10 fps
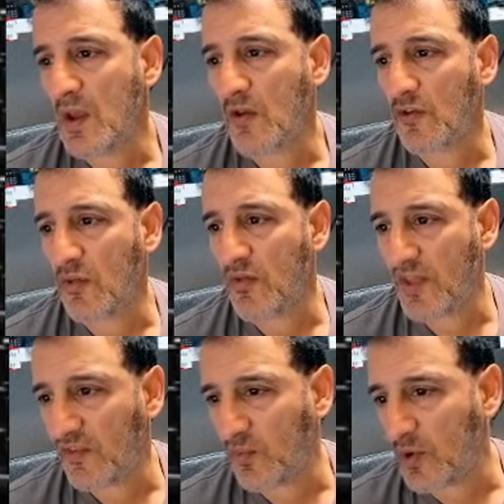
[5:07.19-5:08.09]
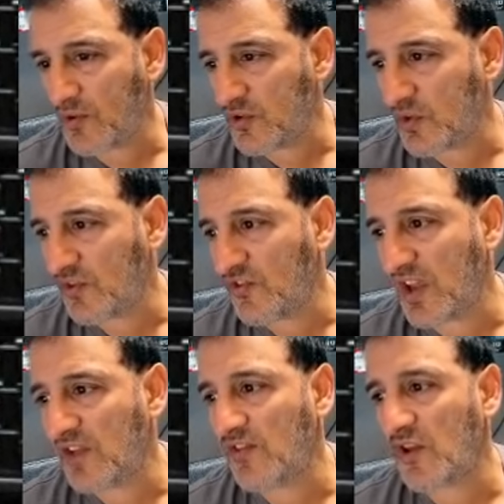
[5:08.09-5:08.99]
Because on this one, you can
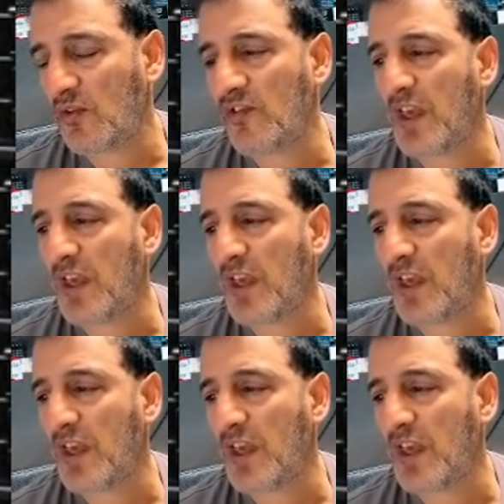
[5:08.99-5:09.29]
change those